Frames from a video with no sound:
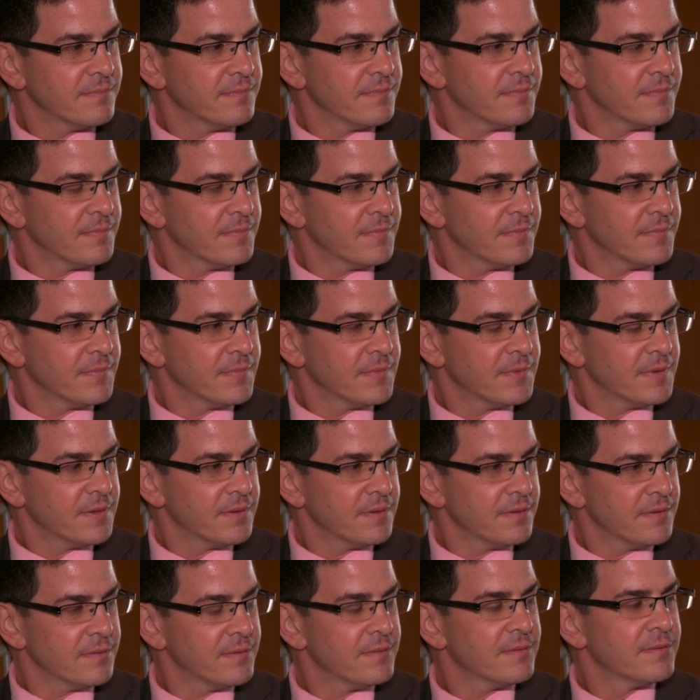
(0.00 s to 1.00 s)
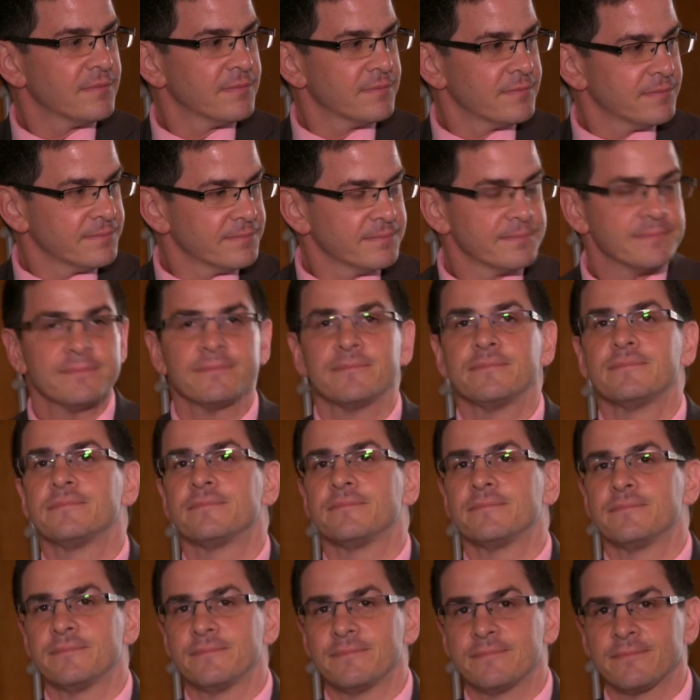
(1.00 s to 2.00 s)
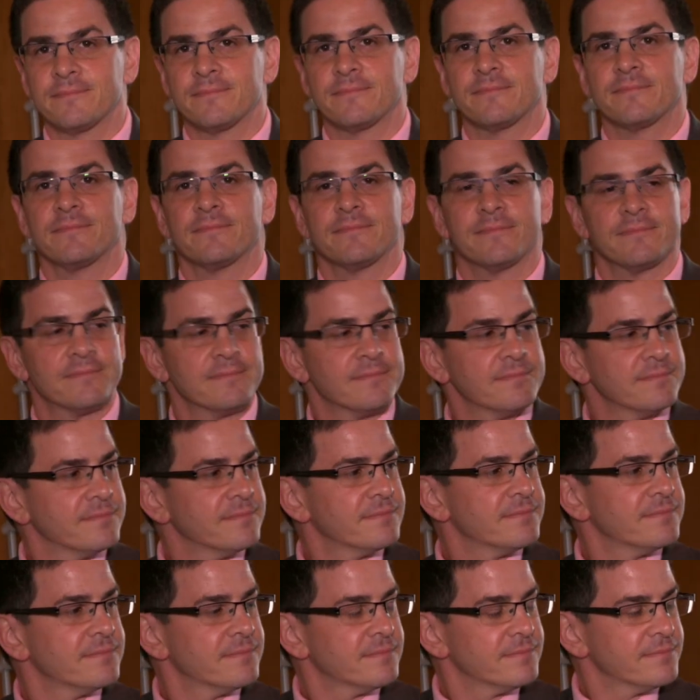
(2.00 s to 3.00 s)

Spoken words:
No words are spoken by the person on screen.